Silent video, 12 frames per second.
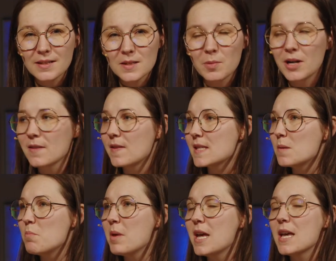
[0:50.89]
It's part of this
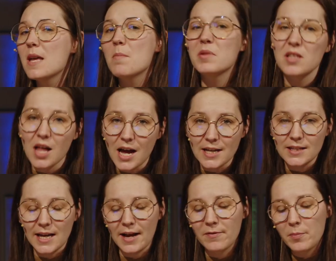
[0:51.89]
big plot
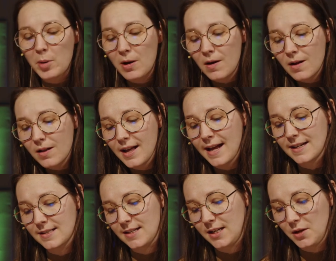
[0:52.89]
to have Paul
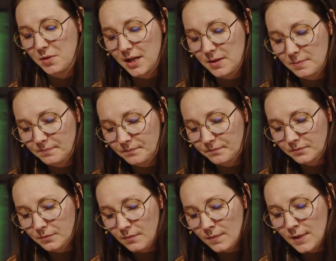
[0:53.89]
executed.
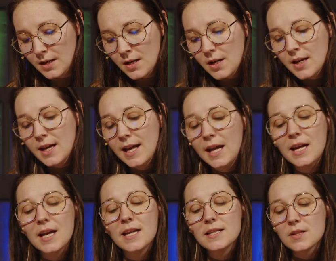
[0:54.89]

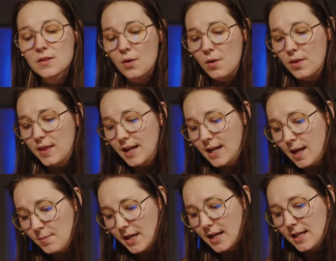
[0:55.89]
And so they
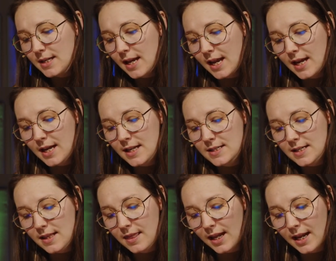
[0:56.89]
come in and
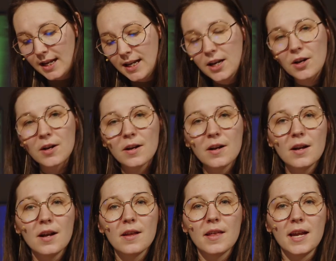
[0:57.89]
they
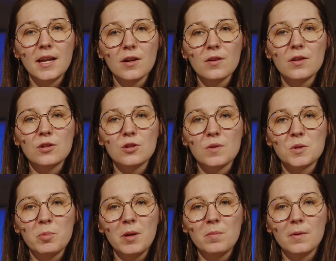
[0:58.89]
hear the Jewish
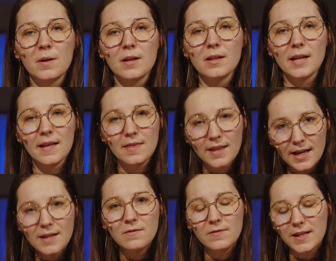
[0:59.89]
people, and
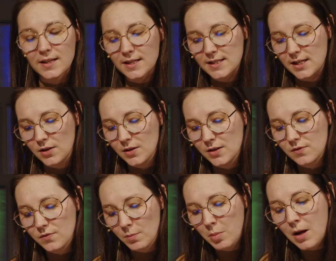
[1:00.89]
then Felix hears
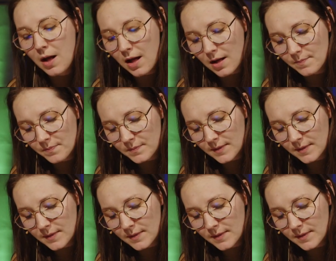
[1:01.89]
from Paul.